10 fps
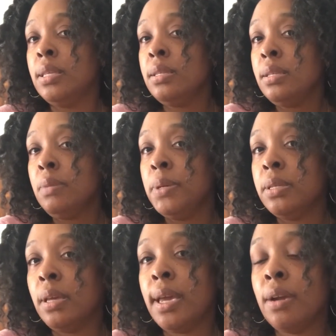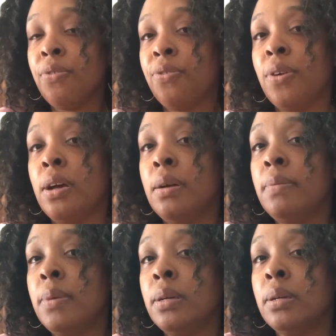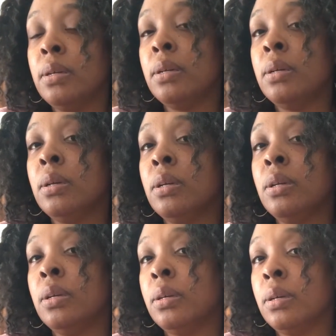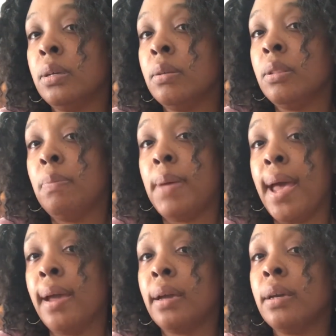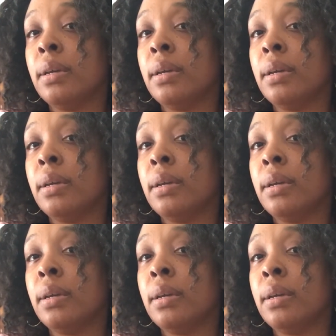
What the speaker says: This is a piece of hair from the back.